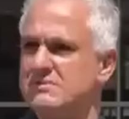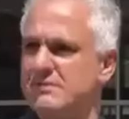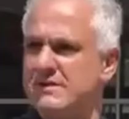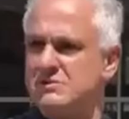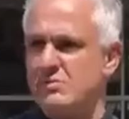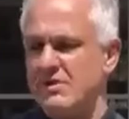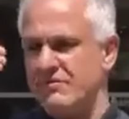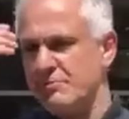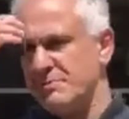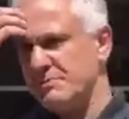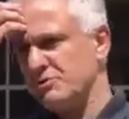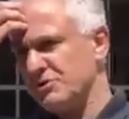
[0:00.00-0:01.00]
the best way for
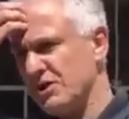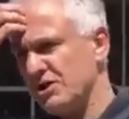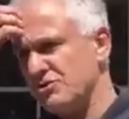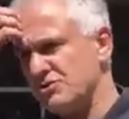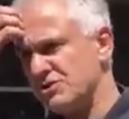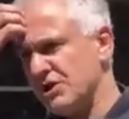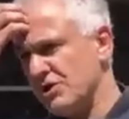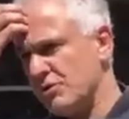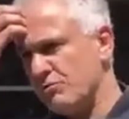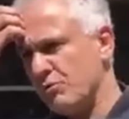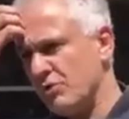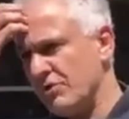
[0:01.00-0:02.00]
people to understand
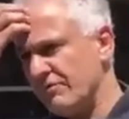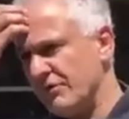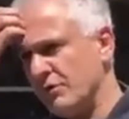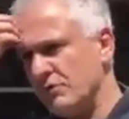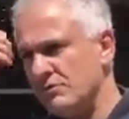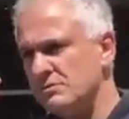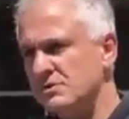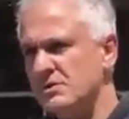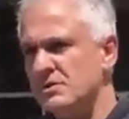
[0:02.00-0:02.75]
your point of view?